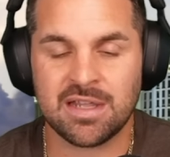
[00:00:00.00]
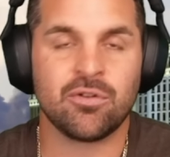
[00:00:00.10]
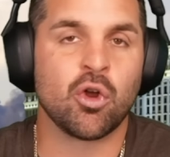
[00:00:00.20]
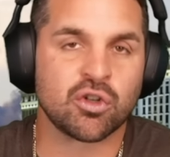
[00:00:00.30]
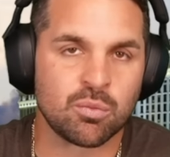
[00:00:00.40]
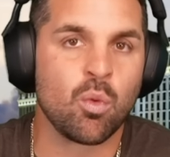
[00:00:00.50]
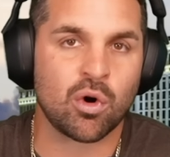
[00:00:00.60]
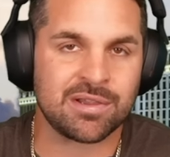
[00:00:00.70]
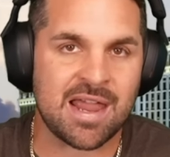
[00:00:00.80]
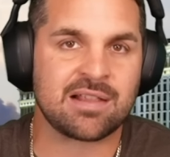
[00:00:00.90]
even though it's
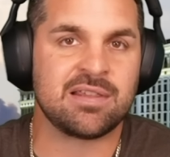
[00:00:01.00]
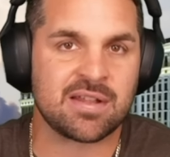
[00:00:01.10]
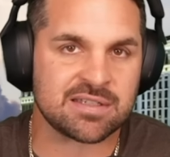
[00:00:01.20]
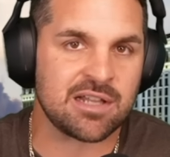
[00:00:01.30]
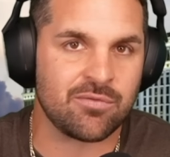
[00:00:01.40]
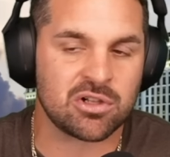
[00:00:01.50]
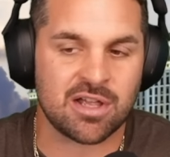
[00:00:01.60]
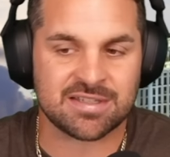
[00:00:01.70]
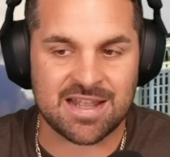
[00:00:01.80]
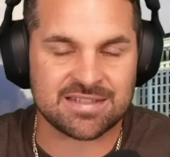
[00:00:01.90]
more likely that Slava
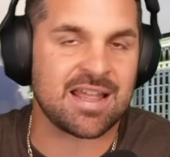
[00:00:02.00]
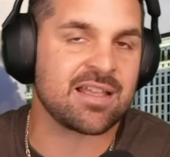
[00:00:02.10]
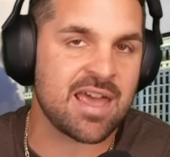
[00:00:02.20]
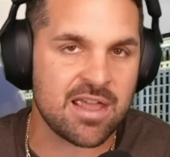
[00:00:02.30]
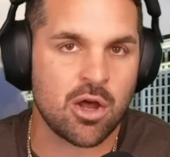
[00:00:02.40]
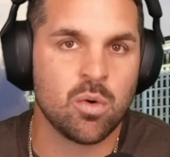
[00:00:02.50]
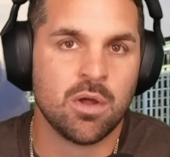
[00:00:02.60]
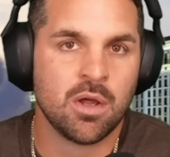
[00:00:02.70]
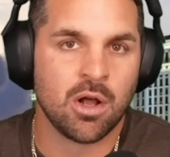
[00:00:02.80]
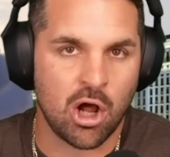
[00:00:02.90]
Kloss gets that KO
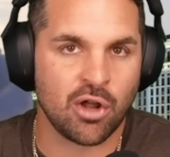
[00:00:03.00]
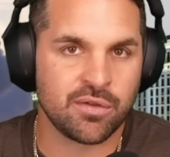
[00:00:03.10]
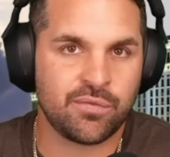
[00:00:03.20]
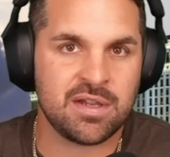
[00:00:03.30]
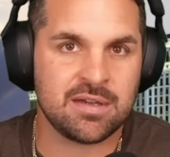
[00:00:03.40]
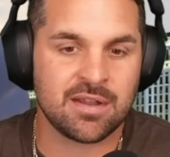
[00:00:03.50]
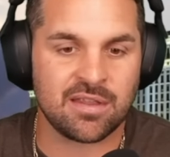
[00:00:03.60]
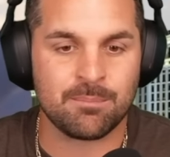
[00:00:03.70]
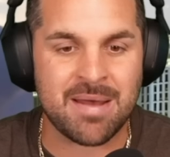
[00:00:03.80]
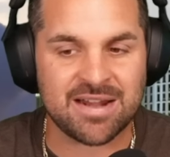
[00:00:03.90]
on the feet.
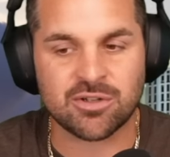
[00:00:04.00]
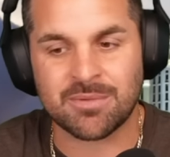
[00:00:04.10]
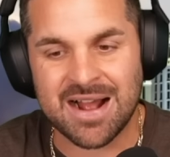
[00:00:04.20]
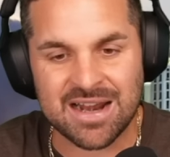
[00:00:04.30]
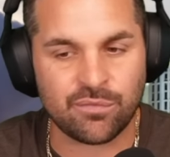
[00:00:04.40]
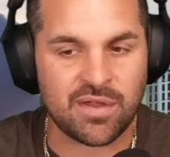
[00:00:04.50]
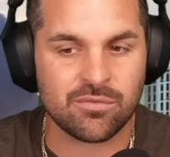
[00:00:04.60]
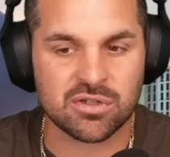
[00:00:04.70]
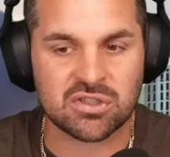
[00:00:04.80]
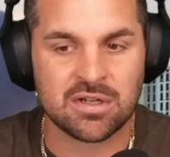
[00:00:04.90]
And the matchup kind of
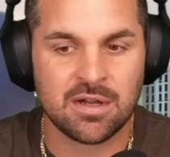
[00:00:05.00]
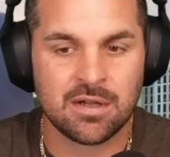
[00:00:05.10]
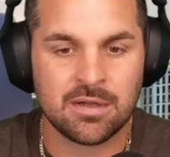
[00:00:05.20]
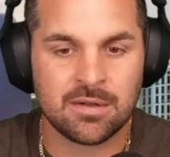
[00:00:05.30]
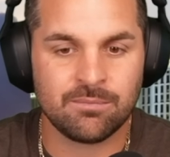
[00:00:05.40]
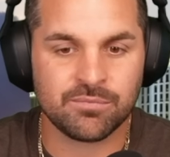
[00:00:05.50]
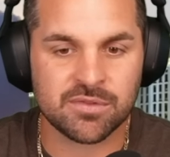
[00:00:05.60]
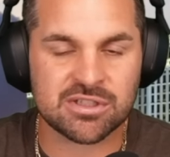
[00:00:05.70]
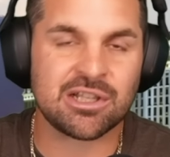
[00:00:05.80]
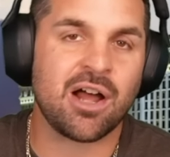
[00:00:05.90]
favors
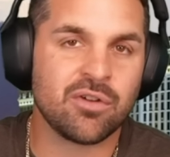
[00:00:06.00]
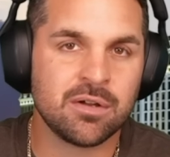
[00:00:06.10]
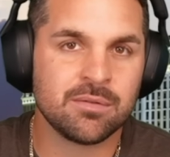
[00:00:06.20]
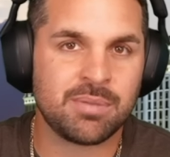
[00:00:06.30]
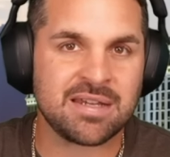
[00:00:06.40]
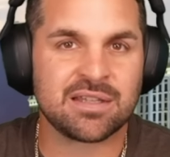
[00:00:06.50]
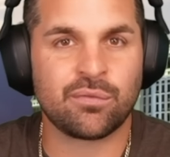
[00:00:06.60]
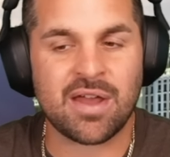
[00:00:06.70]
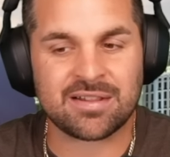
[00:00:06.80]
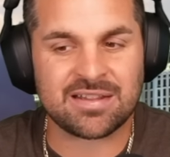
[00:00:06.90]
Slava based on the
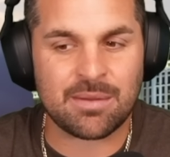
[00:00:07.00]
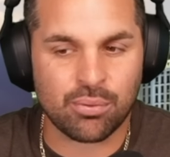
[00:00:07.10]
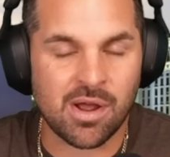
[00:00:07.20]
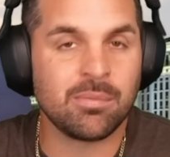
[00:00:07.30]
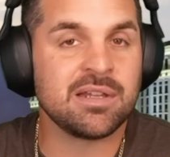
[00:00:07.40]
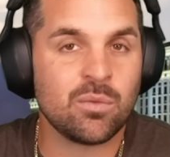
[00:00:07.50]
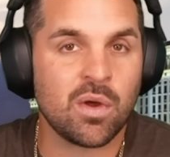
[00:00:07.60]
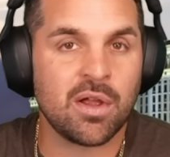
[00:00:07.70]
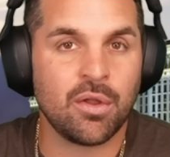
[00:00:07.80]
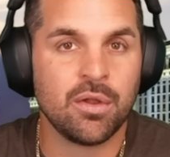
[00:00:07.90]
fact that they probably
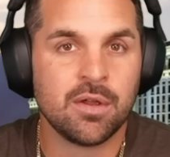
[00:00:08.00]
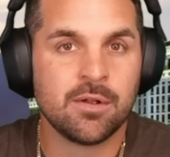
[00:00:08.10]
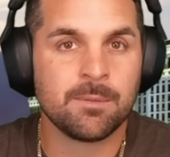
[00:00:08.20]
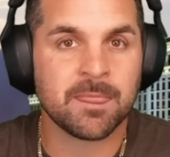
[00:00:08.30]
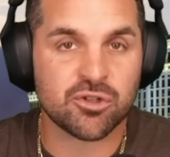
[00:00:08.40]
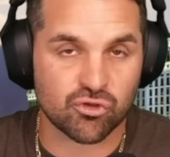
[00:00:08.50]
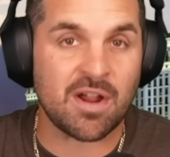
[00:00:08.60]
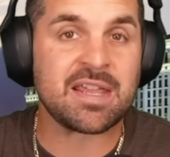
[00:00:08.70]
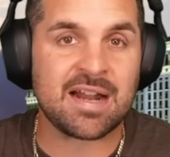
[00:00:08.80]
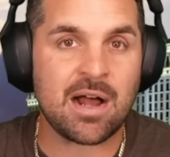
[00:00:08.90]
will
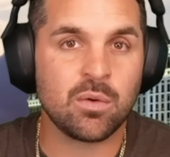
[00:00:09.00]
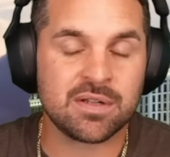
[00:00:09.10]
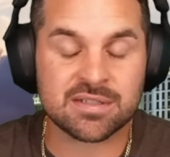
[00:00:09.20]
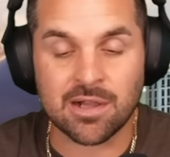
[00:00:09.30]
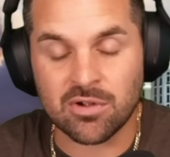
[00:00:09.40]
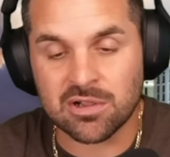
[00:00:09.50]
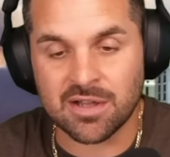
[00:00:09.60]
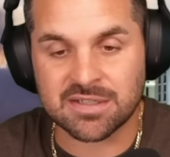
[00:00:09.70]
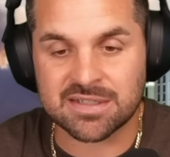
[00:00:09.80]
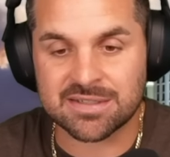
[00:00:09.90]
strike it out, and Slava
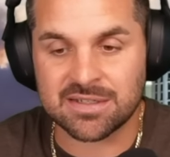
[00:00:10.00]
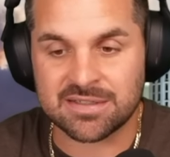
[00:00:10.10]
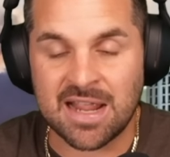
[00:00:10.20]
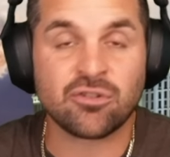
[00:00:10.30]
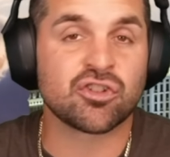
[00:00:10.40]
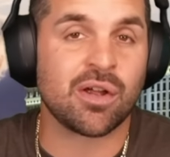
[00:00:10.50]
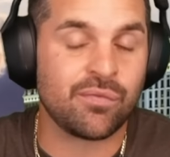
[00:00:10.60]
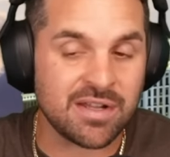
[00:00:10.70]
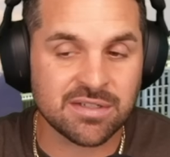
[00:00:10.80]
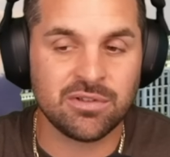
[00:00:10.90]
Kloss is dangerous
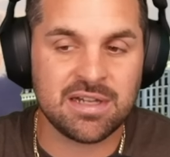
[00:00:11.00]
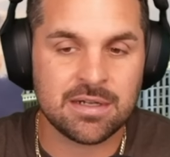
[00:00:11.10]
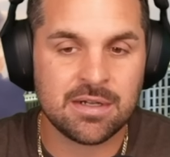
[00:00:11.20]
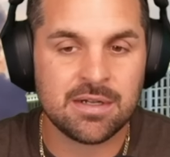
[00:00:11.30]
offensively.